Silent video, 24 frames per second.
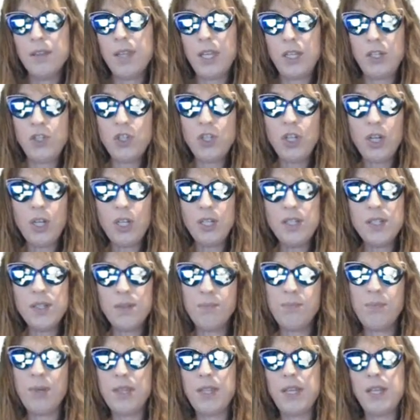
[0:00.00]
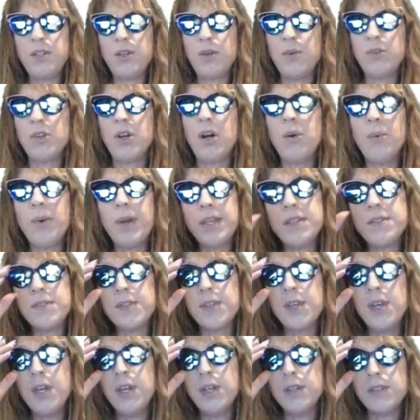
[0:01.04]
They should, but they don't always.